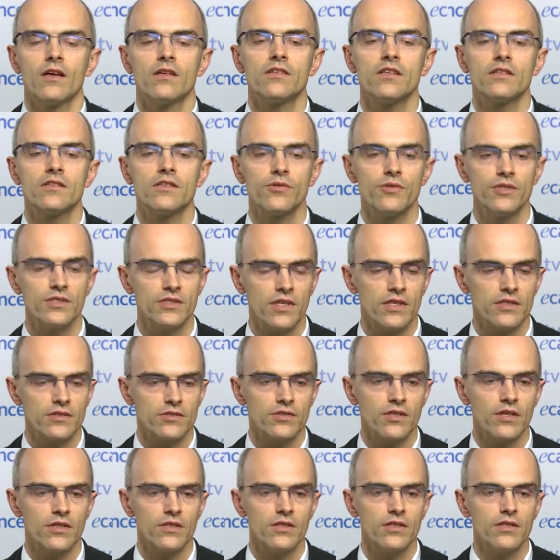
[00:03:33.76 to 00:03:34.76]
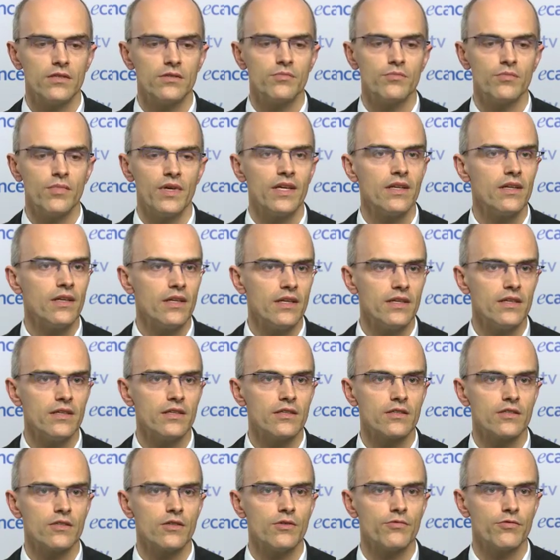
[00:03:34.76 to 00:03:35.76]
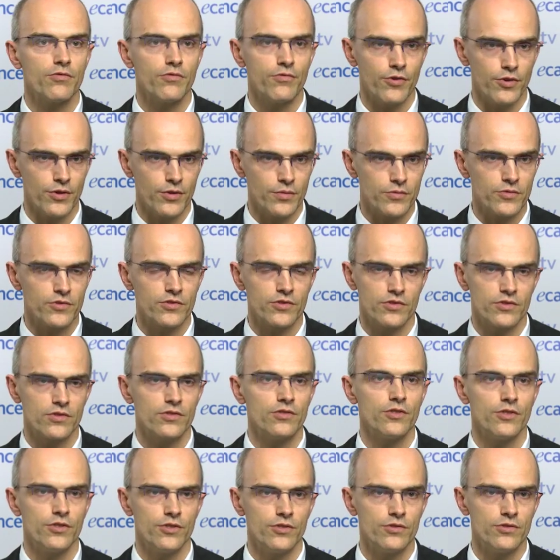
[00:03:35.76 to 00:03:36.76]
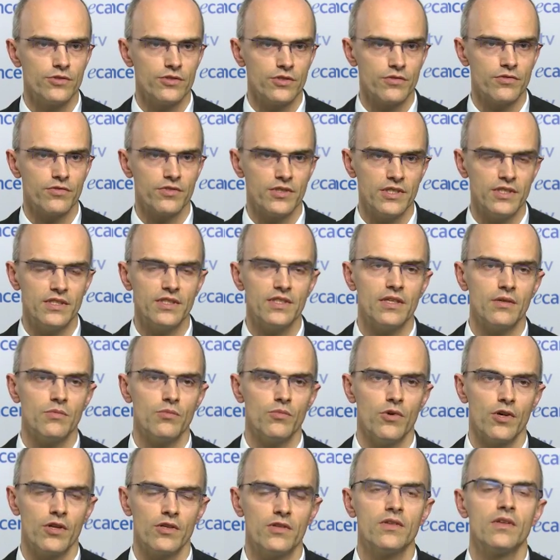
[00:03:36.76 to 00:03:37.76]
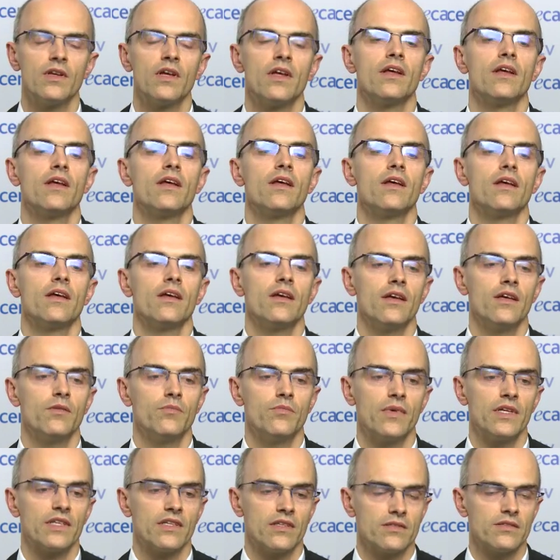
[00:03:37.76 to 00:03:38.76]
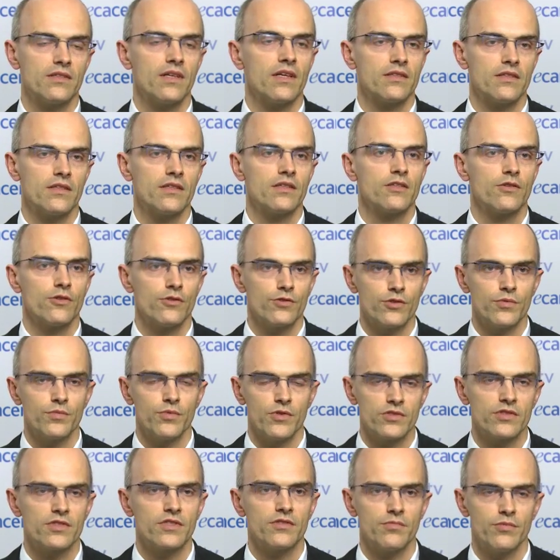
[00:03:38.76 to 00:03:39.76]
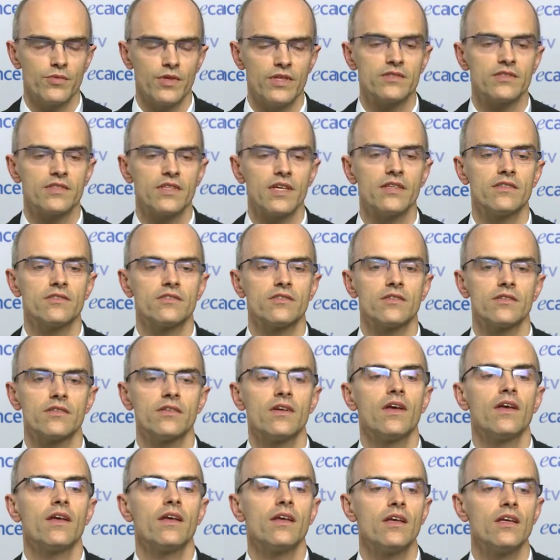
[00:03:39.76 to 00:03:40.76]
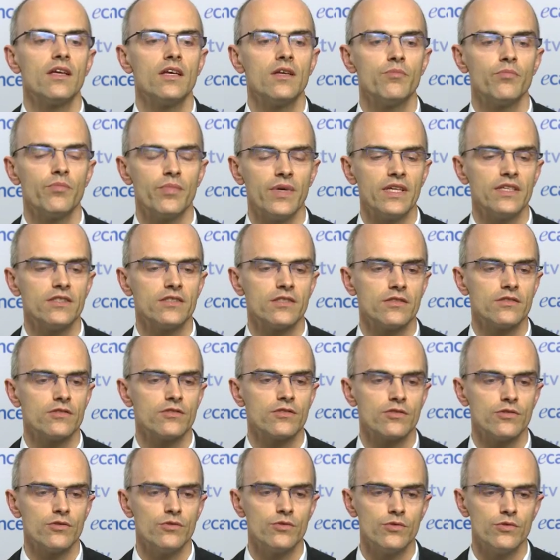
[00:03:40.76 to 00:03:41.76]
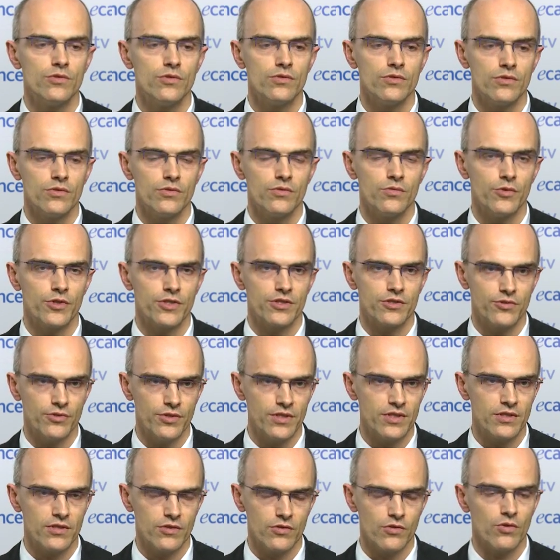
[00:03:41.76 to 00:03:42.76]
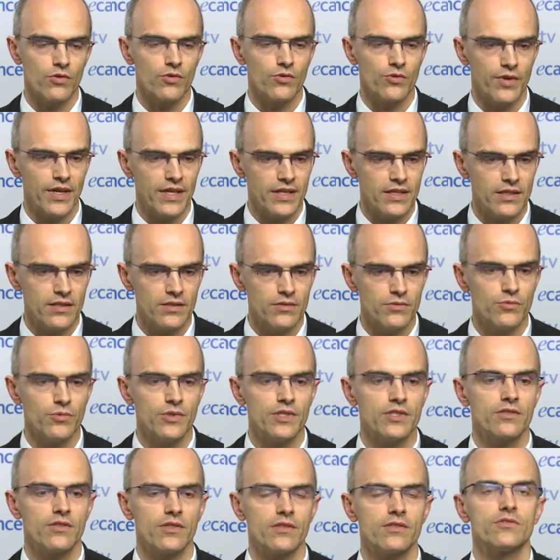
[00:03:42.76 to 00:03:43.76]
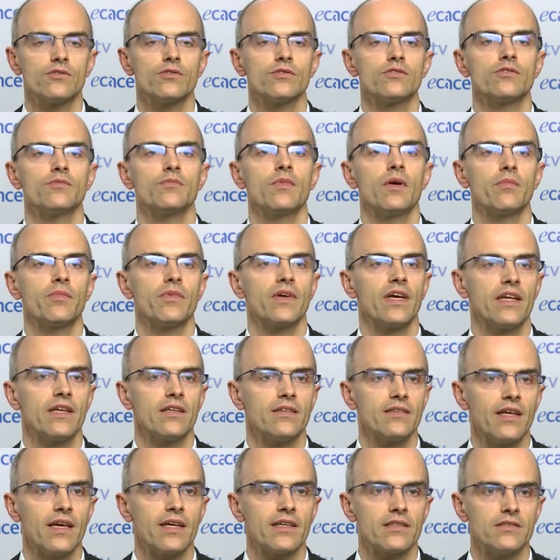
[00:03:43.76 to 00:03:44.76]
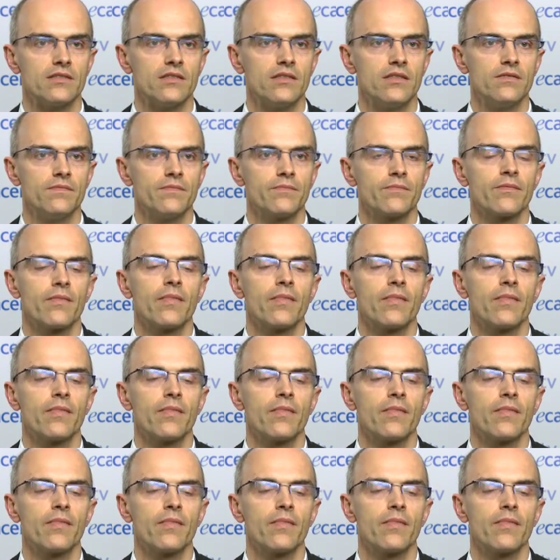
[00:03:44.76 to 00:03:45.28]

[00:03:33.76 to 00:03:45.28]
The TH3RESA study mainly confirms the use of TDM1 in metastatic HER2-positive breast cancer in patients who were treated already with trastuzumab and taxane.